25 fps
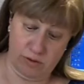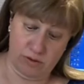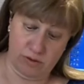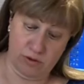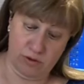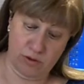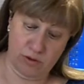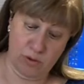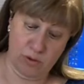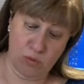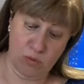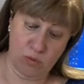
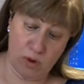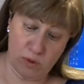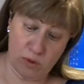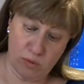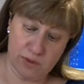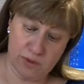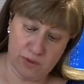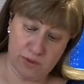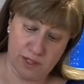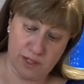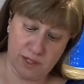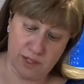so what
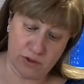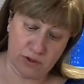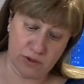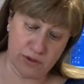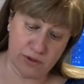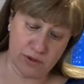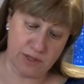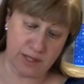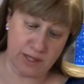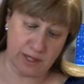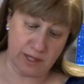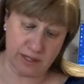was
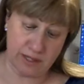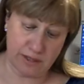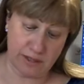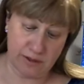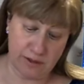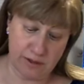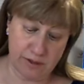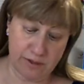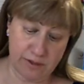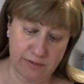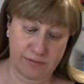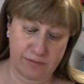interesting
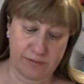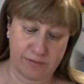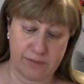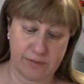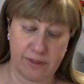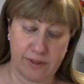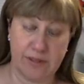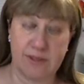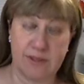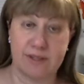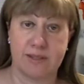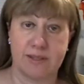here
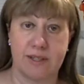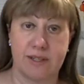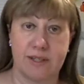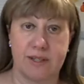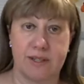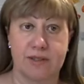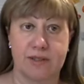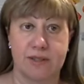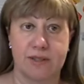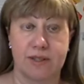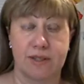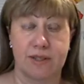is
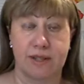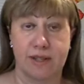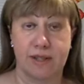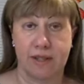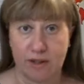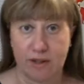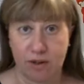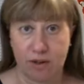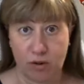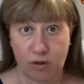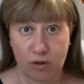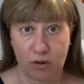this.
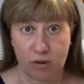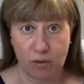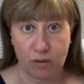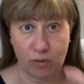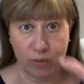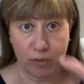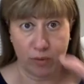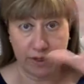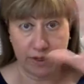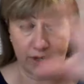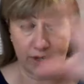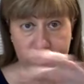
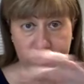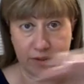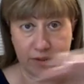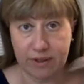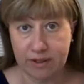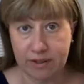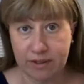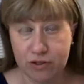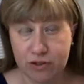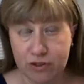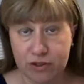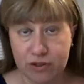When they
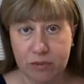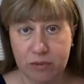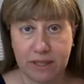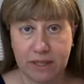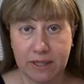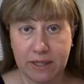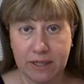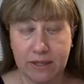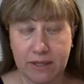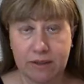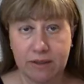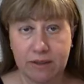finished the
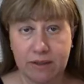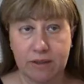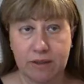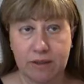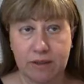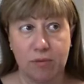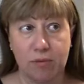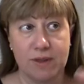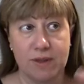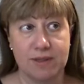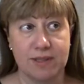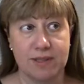meeting,
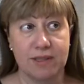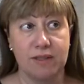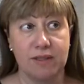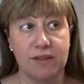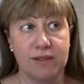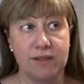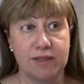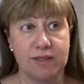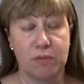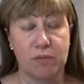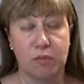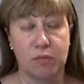
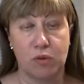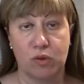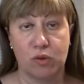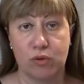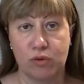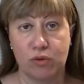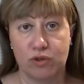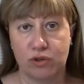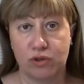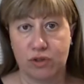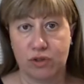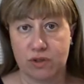Basilius
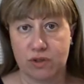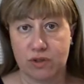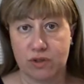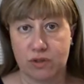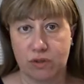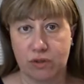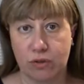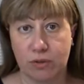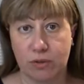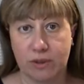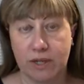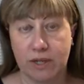approaches
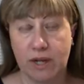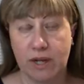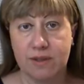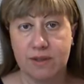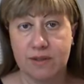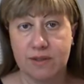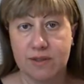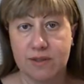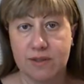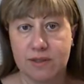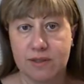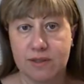
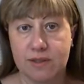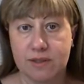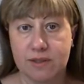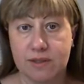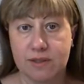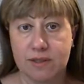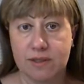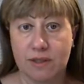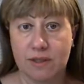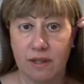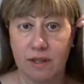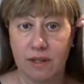Lucanus
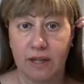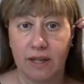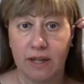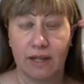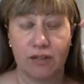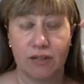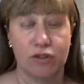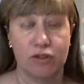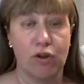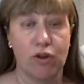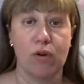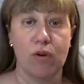
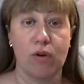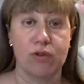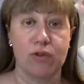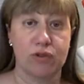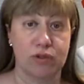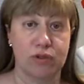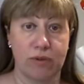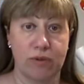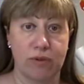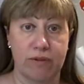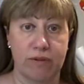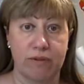and talks
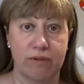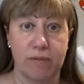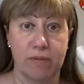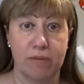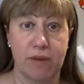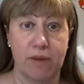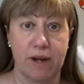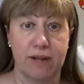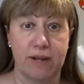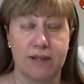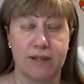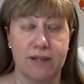to
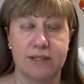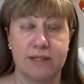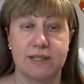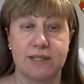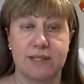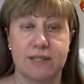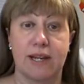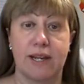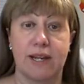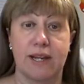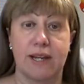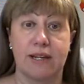everybody
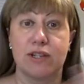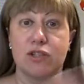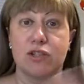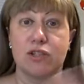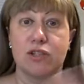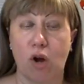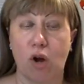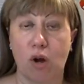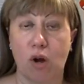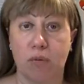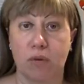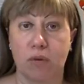saying his
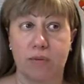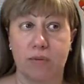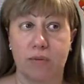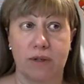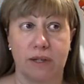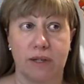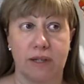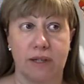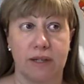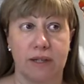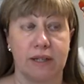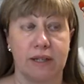problem
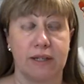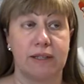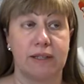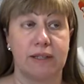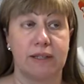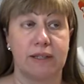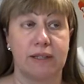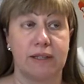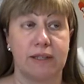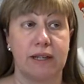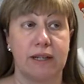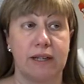
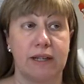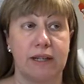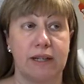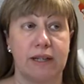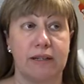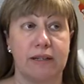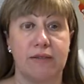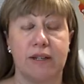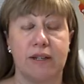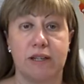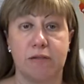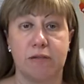that live
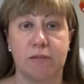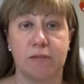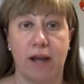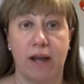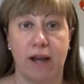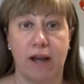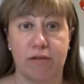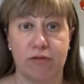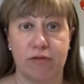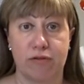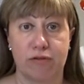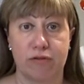in him
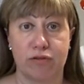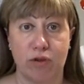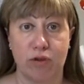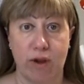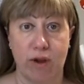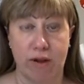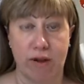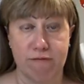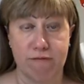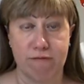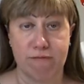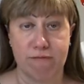have
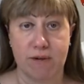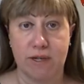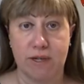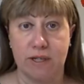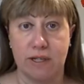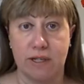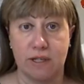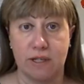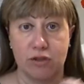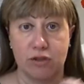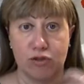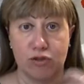to have
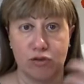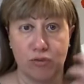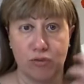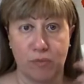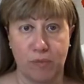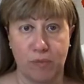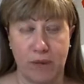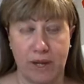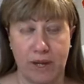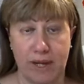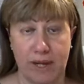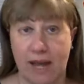money to
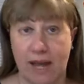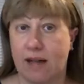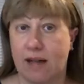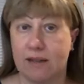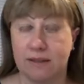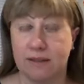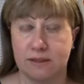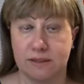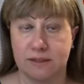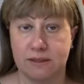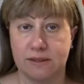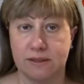pay
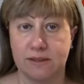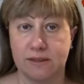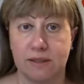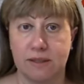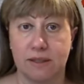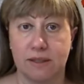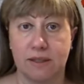Helen.